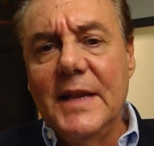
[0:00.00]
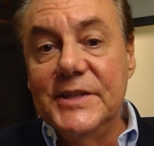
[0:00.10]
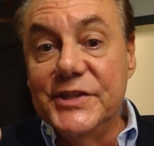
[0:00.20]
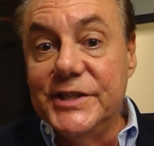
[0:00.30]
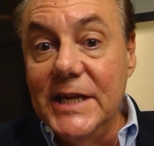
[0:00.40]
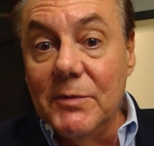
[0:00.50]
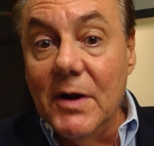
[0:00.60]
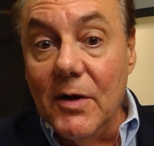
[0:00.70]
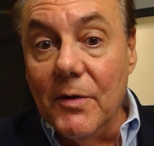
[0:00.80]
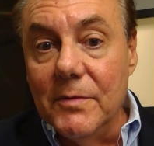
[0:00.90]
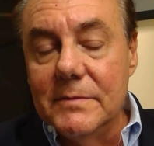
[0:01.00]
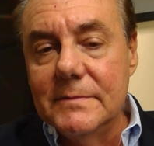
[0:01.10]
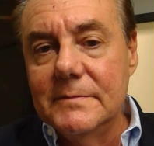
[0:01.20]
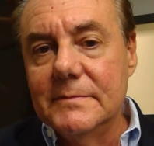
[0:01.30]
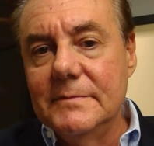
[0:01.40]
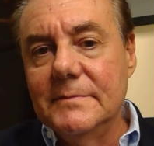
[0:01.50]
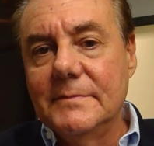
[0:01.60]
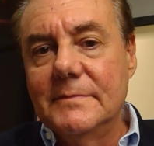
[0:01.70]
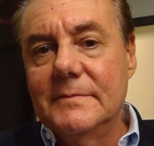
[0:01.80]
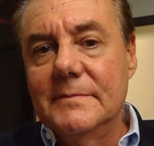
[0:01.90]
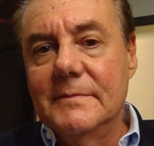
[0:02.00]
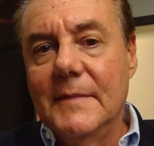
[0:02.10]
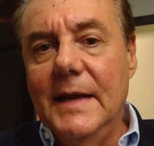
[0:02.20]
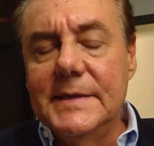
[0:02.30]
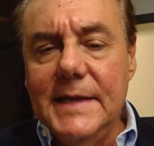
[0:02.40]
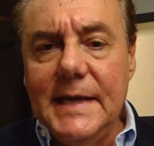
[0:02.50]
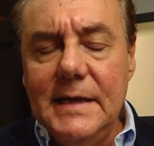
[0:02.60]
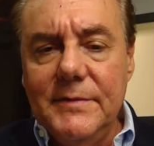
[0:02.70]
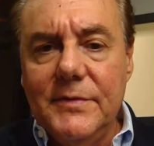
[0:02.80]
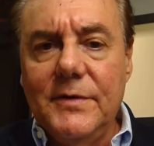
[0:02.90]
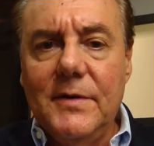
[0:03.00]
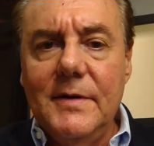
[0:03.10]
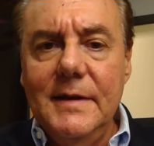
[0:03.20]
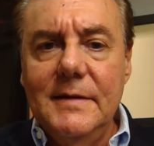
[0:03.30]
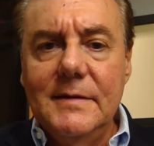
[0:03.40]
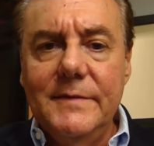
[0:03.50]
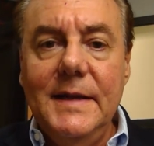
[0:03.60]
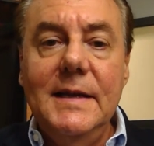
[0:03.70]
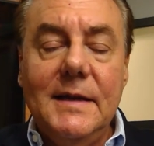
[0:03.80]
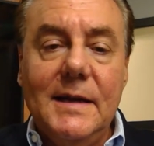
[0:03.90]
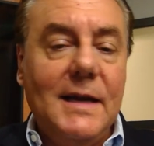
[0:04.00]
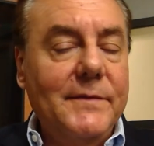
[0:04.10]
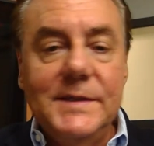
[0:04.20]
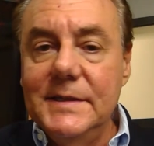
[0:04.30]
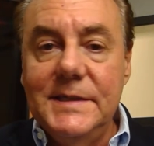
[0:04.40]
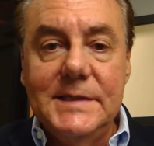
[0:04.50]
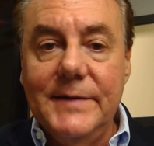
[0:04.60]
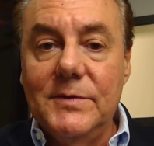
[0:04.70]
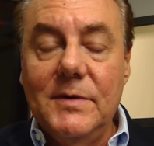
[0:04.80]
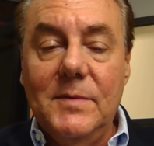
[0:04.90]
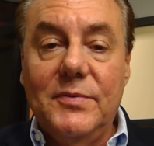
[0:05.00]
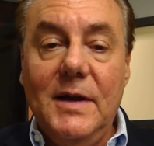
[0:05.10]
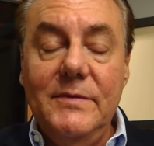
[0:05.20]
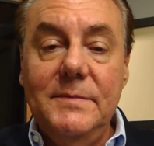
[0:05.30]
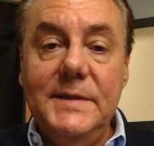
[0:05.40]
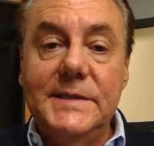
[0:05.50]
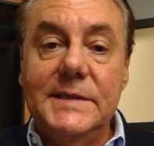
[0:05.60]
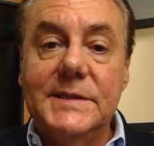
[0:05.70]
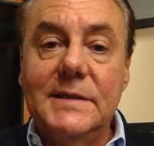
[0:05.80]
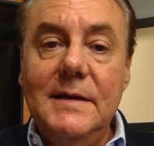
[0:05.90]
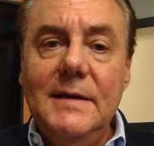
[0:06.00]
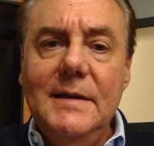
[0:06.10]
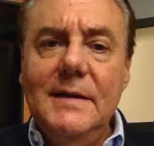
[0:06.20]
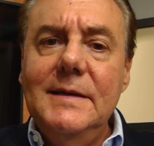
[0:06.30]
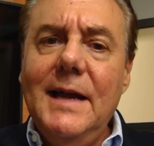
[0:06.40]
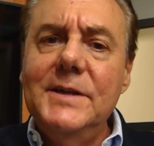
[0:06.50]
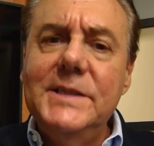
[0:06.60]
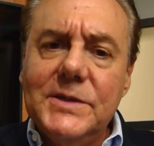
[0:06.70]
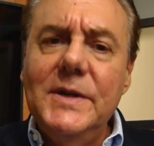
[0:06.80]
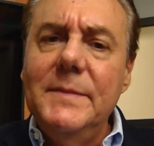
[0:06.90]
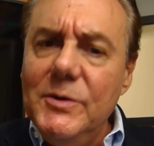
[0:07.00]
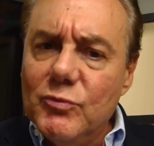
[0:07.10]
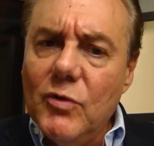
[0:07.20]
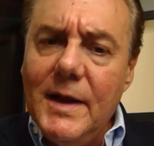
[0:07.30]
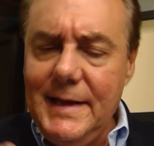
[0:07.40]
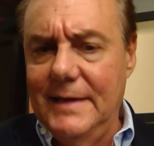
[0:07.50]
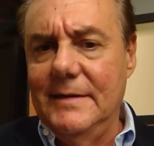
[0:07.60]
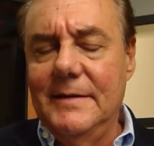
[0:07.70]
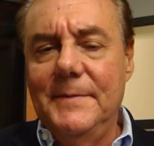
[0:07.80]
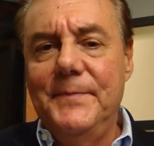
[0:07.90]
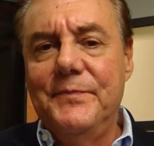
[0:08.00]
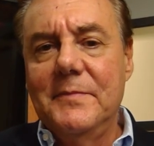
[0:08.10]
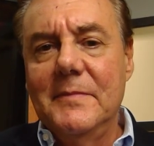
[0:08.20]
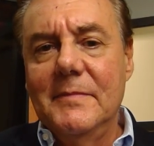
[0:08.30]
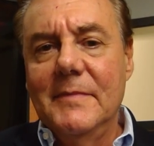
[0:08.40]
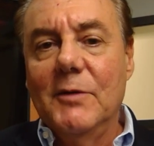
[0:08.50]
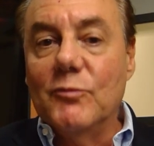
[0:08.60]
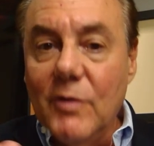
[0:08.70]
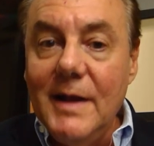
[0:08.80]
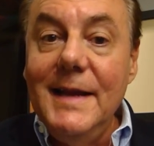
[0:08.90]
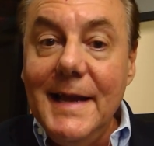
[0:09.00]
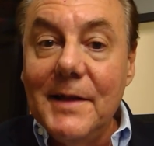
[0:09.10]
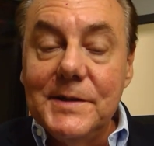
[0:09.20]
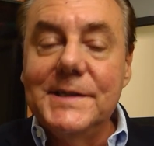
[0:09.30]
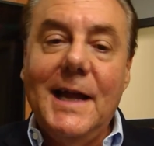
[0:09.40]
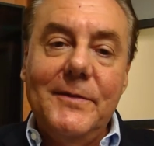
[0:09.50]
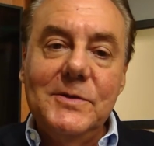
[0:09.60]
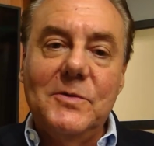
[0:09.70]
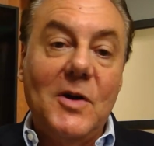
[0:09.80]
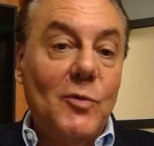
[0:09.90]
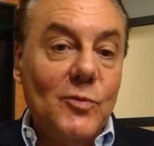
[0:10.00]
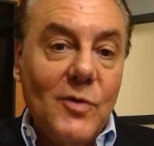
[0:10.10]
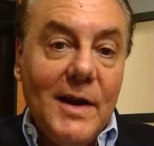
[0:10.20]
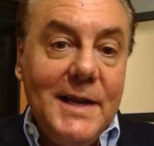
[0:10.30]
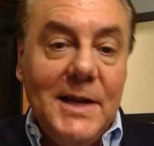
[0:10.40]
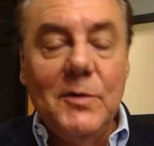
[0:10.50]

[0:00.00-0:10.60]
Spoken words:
Zero executive authority of any kind. Obviously, she's never run a private business. Now she's going to be running El Salvador, running